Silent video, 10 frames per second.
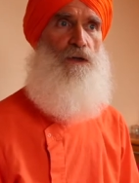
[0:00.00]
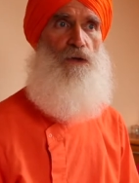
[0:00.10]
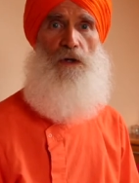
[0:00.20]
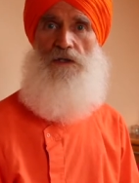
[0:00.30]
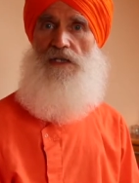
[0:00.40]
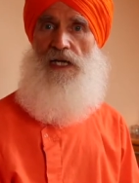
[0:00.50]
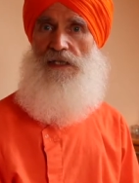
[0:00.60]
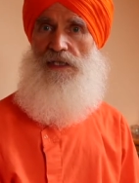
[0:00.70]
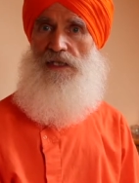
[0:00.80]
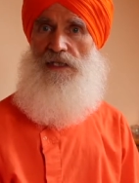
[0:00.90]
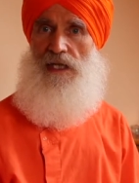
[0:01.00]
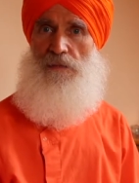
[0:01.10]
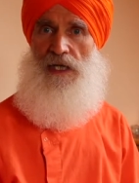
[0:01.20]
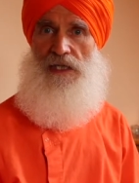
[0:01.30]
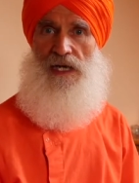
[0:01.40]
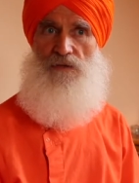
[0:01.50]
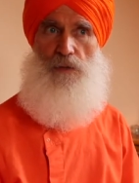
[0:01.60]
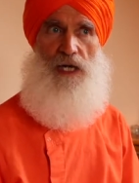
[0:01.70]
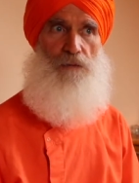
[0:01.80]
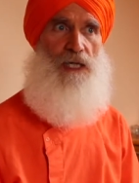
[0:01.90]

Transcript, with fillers: thoughts, ideas I might have about